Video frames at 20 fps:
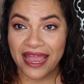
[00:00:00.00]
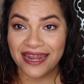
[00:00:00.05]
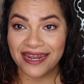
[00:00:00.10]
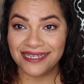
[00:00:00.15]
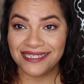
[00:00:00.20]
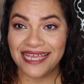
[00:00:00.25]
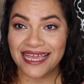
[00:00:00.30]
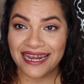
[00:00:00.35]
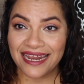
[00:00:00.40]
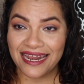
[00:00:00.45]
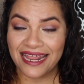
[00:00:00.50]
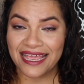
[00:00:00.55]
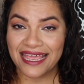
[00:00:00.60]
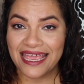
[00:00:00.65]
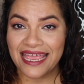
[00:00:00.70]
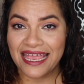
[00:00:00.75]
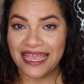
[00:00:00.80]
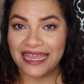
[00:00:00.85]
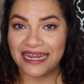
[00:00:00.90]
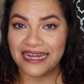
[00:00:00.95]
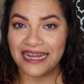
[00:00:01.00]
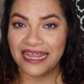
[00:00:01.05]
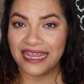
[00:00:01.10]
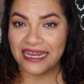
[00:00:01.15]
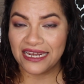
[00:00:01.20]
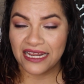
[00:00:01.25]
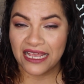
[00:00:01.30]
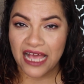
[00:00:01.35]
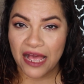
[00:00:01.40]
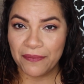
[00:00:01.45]
annotate it again
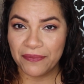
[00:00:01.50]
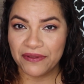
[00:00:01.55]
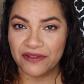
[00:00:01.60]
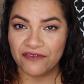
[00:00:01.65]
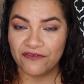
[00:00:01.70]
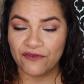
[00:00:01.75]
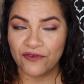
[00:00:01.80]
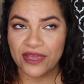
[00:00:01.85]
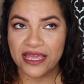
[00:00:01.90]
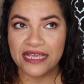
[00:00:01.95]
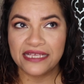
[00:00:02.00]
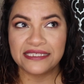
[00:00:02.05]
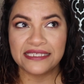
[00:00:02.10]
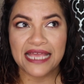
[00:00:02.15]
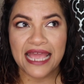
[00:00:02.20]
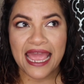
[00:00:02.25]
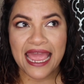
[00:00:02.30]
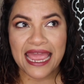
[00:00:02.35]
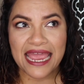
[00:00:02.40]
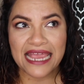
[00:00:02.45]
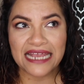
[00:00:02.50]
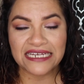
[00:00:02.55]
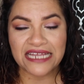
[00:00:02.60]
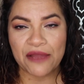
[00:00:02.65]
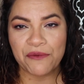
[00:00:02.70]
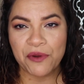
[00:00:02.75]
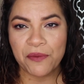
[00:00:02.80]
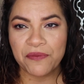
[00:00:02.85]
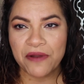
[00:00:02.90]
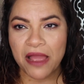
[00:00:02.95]
in a couple of weeks, and
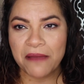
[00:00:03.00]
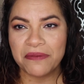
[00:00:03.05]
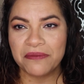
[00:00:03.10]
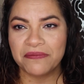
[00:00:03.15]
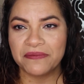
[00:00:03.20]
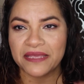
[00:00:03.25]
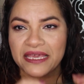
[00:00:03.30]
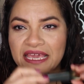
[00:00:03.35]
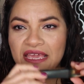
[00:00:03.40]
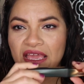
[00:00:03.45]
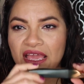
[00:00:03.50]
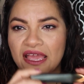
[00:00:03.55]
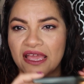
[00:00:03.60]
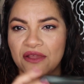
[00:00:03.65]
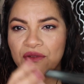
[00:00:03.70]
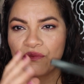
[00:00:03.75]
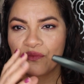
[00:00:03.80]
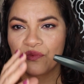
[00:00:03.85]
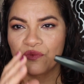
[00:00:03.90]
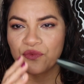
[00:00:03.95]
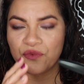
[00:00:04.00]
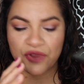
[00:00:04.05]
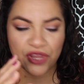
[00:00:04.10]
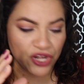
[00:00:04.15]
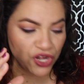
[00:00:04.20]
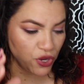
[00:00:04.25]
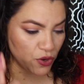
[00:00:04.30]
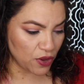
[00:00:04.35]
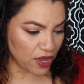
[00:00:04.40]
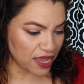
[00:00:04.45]
I will probably,
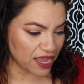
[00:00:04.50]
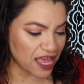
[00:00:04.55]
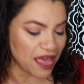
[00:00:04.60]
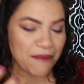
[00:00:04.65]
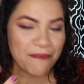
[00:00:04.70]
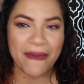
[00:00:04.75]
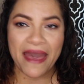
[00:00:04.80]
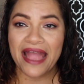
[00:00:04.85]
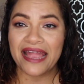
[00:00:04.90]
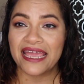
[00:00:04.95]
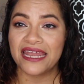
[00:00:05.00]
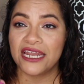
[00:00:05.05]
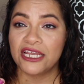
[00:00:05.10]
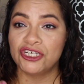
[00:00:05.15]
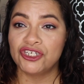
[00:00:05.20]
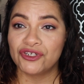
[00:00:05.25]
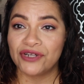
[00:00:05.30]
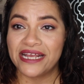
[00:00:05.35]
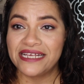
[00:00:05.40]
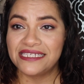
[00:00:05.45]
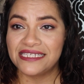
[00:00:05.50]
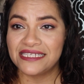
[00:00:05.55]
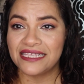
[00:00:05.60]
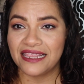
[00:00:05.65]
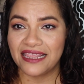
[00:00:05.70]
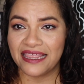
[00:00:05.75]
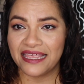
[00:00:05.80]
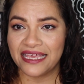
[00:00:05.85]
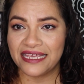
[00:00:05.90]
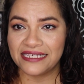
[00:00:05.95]
you know, come back and address
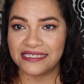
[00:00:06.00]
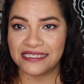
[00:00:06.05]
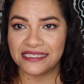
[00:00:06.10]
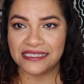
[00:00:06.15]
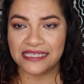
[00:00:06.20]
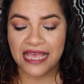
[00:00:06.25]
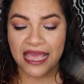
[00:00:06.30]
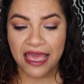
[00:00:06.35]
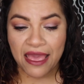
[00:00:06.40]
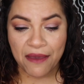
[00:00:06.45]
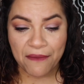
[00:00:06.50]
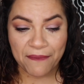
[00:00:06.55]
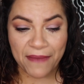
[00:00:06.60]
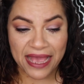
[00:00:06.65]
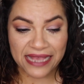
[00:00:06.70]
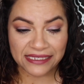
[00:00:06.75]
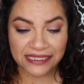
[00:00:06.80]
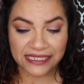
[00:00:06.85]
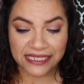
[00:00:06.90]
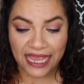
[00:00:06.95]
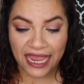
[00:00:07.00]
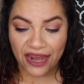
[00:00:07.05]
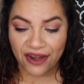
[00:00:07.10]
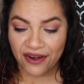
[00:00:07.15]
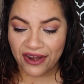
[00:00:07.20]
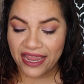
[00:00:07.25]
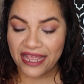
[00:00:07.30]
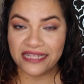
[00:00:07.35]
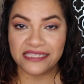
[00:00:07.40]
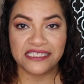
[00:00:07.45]
this
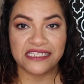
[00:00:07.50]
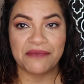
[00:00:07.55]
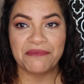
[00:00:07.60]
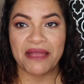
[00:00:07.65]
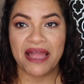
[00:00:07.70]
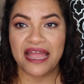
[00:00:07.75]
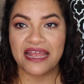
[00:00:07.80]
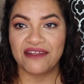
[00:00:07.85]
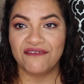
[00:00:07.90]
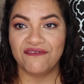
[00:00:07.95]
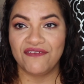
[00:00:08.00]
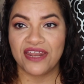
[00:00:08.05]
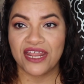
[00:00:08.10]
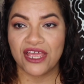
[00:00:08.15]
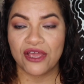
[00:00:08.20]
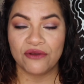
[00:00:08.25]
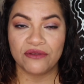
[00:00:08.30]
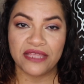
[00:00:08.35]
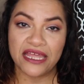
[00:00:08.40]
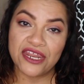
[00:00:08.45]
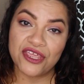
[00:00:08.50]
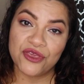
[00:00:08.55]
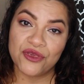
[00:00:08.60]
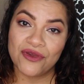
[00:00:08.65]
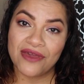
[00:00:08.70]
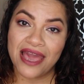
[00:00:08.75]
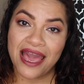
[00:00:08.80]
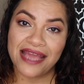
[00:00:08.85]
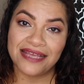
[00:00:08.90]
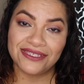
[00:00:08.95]
mascara in some kind of video letting
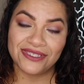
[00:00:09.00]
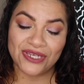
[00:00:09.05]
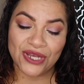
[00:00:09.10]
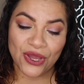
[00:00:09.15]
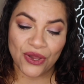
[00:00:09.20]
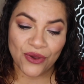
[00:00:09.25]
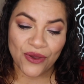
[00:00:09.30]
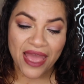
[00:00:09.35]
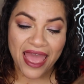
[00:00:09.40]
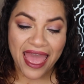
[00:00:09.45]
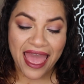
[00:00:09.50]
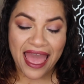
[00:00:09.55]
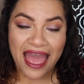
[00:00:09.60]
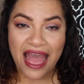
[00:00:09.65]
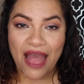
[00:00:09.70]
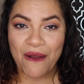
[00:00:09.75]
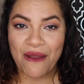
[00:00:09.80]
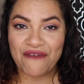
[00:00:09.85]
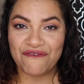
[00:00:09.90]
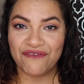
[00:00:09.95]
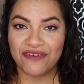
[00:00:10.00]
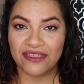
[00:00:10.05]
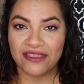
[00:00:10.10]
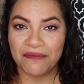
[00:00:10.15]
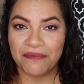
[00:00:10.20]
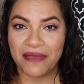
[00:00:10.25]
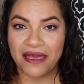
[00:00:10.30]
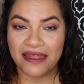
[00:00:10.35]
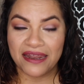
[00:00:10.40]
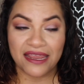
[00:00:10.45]
you guys know how I feel
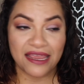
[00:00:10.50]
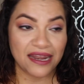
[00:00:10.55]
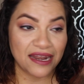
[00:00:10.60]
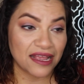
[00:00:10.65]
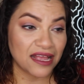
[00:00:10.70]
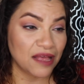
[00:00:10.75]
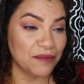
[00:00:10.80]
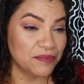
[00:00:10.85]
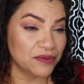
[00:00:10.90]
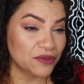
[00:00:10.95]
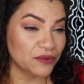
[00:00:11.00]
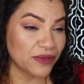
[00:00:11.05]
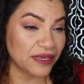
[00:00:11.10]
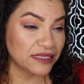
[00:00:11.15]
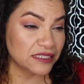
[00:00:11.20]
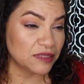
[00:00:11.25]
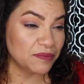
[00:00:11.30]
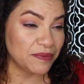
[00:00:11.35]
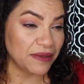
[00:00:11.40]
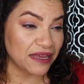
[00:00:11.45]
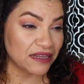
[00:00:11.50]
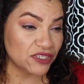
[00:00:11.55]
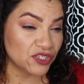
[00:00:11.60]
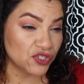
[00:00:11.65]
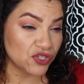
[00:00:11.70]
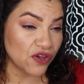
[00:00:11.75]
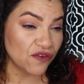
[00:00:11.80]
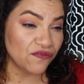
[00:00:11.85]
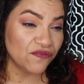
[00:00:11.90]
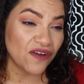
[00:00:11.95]
about it in a couple of weeks. But
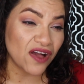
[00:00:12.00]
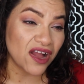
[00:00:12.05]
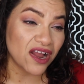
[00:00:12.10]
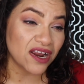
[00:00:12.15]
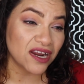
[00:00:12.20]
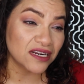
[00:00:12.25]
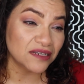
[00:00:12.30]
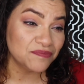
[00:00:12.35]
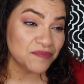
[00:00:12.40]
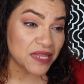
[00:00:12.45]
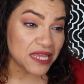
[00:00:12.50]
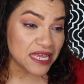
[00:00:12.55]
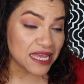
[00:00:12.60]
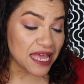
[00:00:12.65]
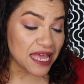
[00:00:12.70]
so far,